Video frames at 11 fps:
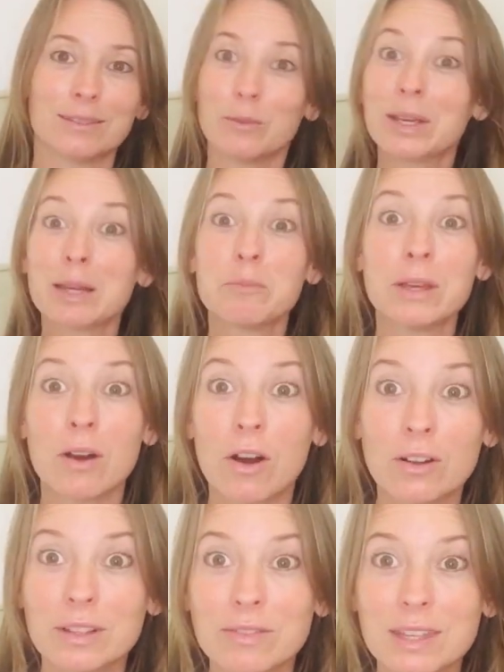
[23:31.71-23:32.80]
We can be
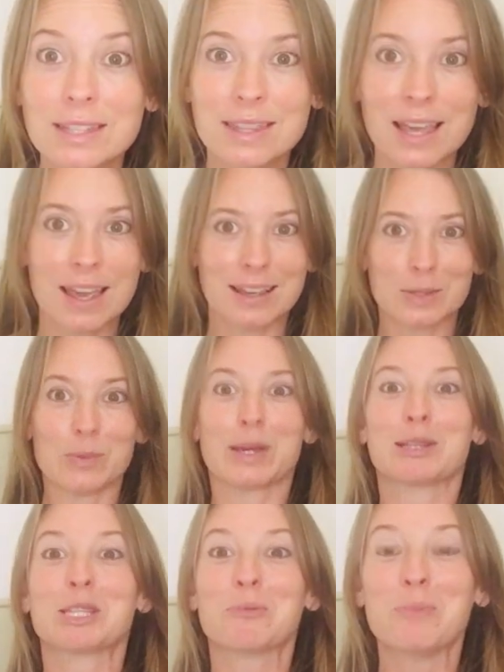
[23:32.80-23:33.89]
all of these things. We
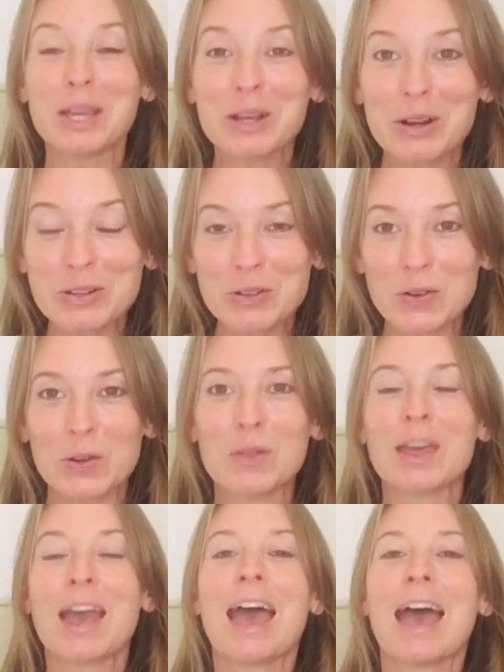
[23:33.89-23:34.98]
can speak our truth
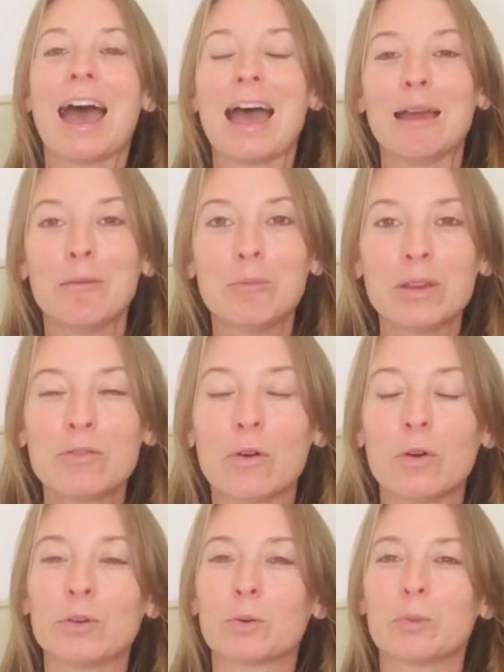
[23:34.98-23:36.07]
and be
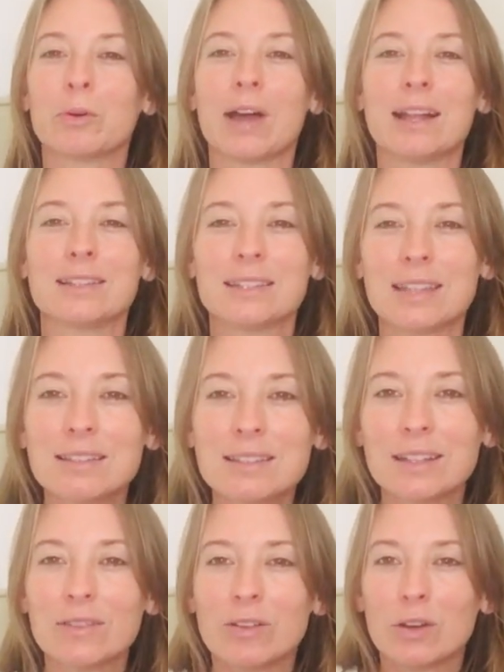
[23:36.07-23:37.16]
vulnerable and
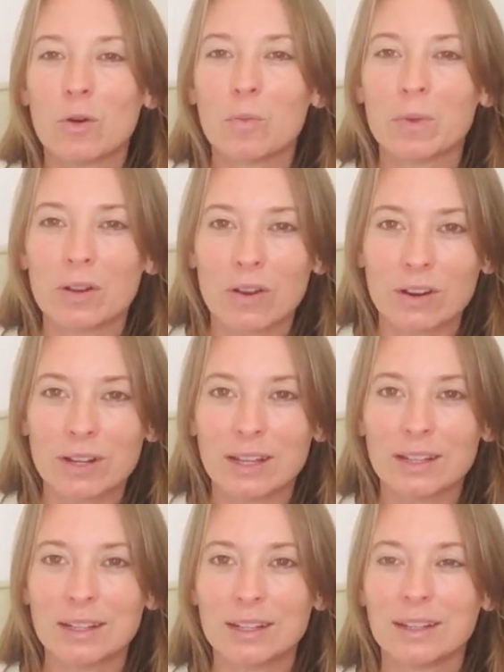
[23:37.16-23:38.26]
sensitive and
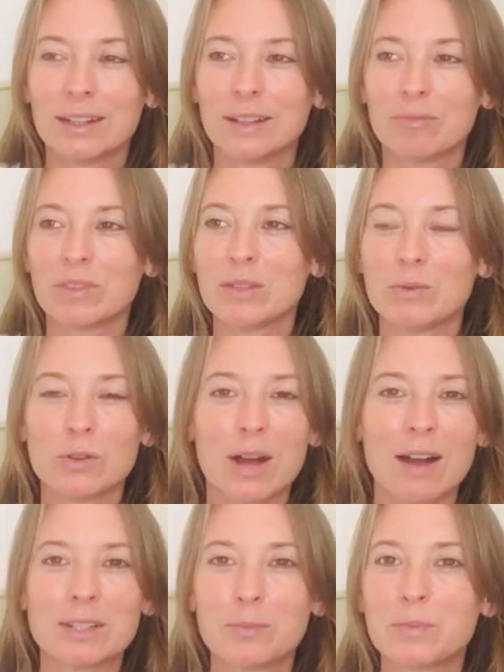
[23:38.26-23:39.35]
open-hearted. We don't
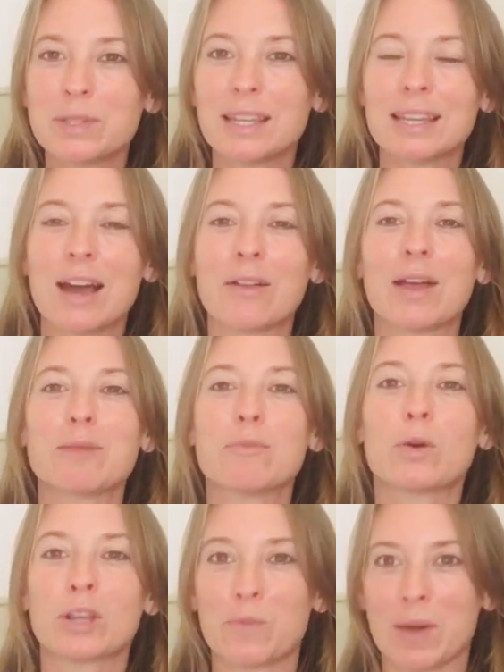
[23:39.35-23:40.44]
have to send out like
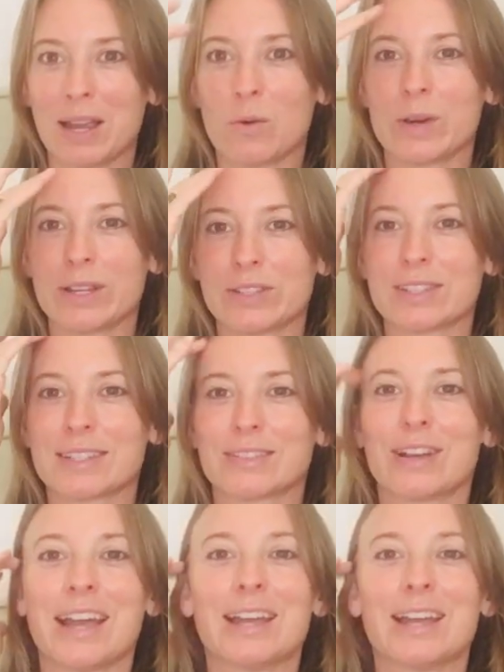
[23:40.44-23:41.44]
porcupine quills, right?